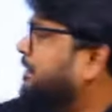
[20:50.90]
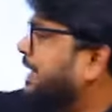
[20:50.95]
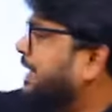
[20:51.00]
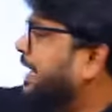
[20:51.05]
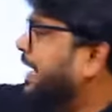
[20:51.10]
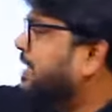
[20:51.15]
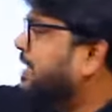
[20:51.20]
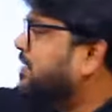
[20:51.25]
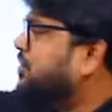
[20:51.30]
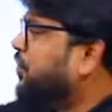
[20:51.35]

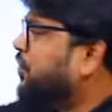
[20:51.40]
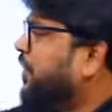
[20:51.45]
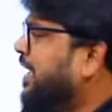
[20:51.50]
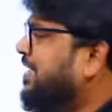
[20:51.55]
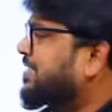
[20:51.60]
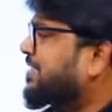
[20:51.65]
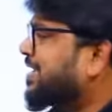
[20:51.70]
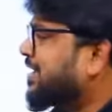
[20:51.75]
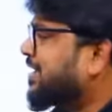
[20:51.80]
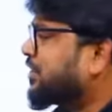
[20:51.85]
these
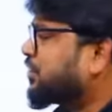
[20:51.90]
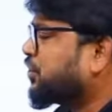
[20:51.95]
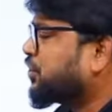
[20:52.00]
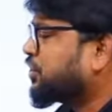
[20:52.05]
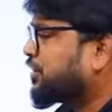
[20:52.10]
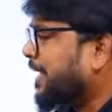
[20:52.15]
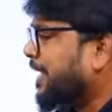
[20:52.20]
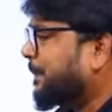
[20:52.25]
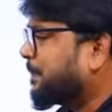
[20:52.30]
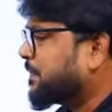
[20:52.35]
research
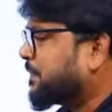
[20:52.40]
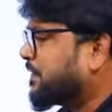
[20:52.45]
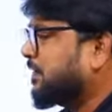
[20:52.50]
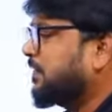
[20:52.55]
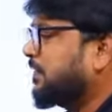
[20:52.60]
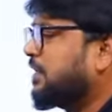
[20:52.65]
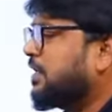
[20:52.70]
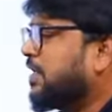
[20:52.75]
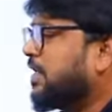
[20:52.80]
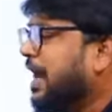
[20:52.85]
steps.
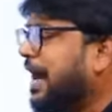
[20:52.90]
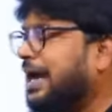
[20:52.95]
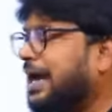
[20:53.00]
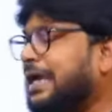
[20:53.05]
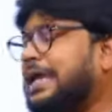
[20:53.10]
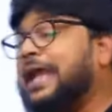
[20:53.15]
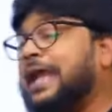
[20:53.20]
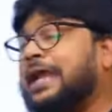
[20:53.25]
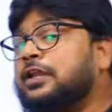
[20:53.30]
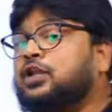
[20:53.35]

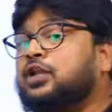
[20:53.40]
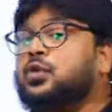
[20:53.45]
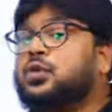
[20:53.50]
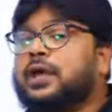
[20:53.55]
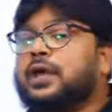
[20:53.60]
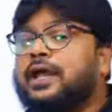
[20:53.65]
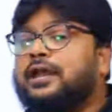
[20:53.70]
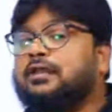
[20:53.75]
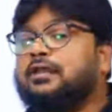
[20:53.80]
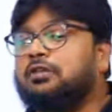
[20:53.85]
Again, you
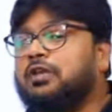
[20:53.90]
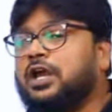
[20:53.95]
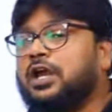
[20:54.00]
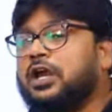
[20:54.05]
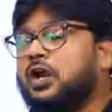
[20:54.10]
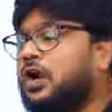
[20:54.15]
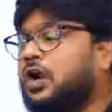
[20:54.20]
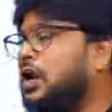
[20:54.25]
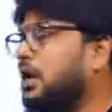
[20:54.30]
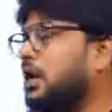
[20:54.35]
can
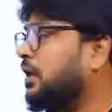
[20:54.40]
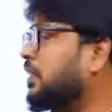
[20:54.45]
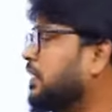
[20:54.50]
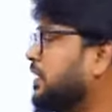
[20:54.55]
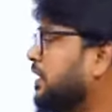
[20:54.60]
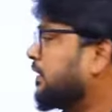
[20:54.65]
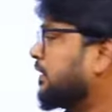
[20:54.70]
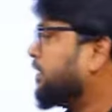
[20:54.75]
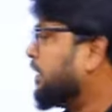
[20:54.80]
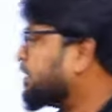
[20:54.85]
recall the